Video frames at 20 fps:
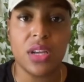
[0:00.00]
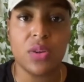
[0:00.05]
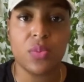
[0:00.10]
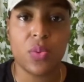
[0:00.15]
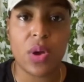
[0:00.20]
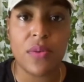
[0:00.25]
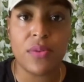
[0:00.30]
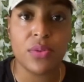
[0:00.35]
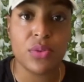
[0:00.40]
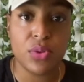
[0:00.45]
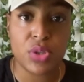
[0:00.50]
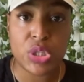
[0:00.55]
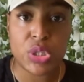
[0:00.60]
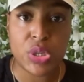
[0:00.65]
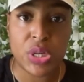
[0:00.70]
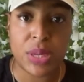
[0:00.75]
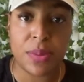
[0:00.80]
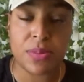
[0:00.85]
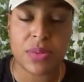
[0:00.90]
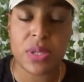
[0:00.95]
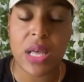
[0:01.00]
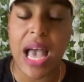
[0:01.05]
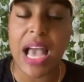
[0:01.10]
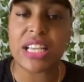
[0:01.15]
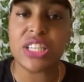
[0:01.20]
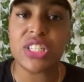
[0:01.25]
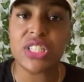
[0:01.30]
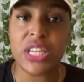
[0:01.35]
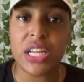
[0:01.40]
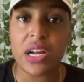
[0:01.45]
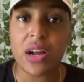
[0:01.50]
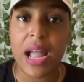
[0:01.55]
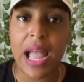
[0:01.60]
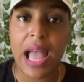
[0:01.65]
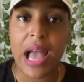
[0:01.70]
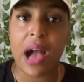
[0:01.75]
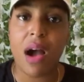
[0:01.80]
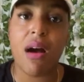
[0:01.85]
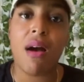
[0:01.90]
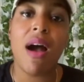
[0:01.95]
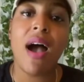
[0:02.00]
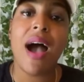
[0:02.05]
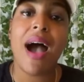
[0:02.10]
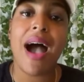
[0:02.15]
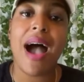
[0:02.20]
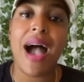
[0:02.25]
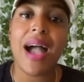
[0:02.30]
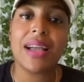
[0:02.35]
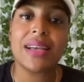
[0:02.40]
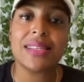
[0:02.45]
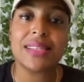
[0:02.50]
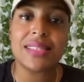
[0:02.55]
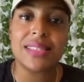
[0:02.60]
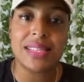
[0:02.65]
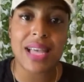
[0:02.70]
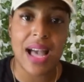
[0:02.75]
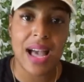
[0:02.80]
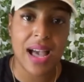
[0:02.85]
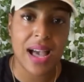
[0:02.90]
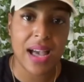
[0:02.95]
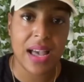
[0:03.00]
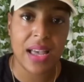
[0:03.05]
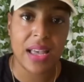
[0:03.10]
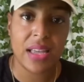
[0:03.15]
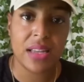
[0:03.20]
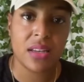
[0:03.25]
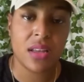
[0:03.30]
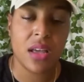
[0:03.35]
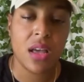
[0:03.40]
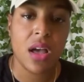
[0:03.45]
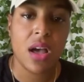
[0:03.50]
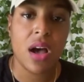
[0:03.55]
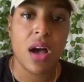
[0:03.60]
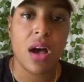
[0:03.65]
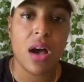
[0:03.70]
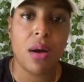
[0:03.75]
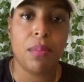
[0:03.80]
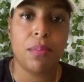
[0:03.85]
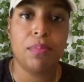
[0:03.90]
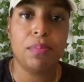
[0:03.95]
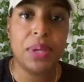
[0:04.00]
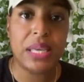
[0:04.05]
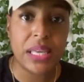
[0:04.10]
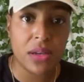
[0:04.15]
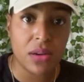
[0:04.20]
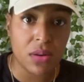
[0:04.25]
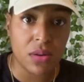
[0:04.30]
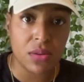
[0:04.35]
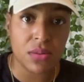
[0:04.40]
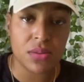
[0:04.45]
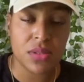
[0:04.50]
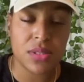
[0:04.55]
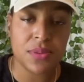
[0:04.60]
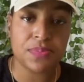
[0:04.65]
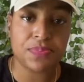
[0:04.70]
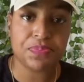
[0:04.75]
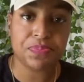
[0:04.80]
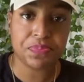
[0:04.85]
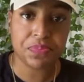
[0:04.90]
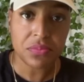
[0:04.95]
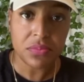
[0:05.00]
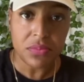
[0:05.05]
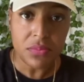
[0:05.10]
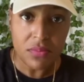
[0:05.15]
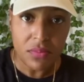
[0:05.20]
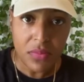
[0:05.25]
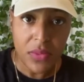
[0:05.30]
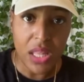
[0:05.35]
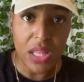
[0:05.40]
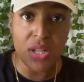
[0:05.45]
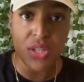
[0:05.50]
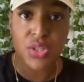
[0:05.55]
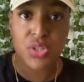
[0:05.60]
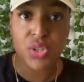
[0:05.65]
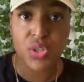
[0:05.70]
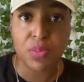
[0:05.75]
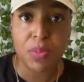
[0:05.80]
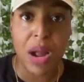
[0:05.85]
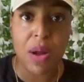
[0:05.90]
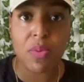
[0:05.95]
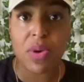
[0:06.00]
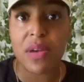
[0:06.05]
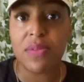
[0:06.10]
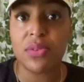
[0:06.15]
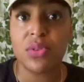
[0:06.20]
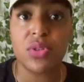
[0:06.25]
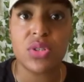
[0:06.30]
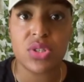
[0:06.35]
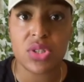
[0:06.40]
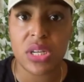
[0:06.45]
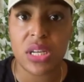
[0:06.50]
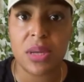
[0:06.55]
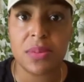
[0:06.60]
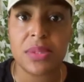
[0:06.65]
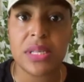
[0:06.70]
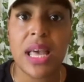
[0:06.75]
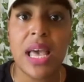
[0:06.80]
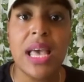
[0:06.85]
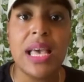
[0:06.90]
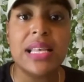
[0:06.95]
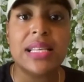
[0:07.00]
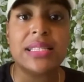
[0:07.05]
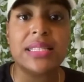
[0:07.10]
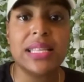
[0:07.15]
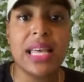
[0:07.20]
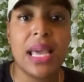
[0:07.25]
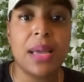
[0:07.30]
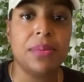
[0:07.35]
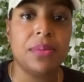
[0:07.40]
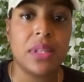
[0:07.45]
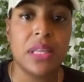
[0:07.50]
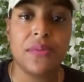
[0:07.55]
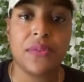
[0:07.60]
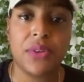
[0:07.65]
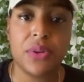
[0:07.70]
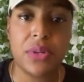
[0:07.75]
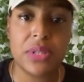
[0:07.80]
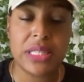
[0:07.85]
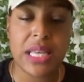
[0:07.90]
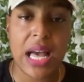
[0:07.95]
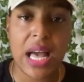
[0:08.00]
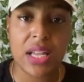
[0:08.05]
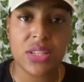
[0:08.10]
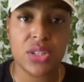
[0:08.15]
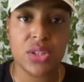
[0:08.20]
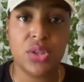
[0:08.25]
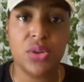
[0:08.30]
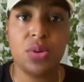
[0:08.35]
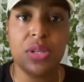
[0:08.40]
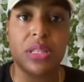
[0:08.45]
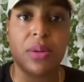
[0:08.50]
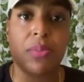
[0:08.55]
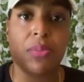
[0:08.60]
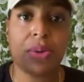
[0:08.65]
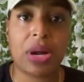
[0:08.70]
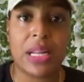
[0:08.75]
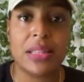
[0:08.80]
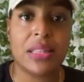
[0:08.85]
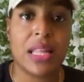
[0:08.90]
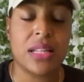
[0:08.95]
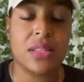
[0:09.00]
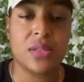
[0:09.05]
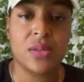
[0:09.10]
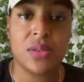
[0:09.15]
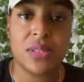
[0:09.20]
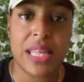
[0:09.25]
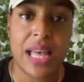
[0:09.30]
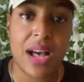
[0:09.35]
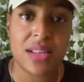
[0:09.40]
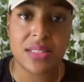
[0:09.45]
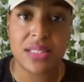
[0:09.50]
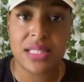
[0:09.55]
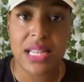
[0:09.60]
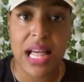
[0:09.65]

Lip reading: revenue streams, I share how I assigned bills to my revenue streams. Same thing for you, Tanja. You need to break that $2,000